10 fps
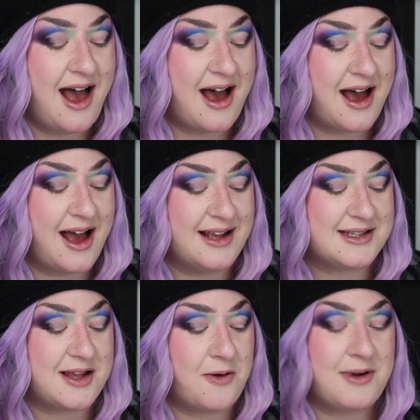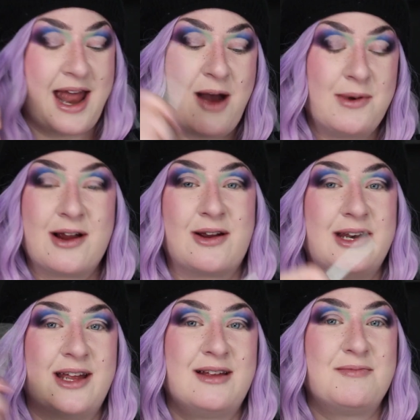So now we are going
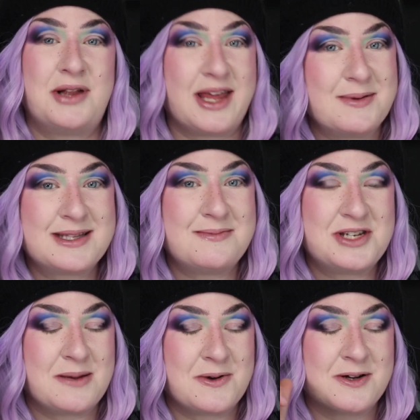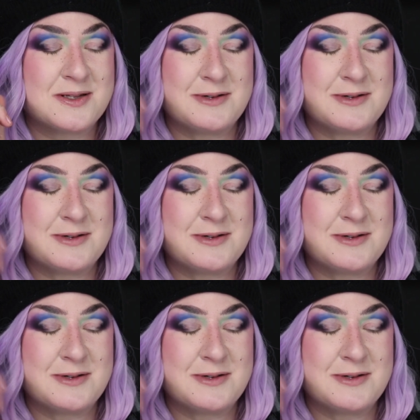to play with some shimmers,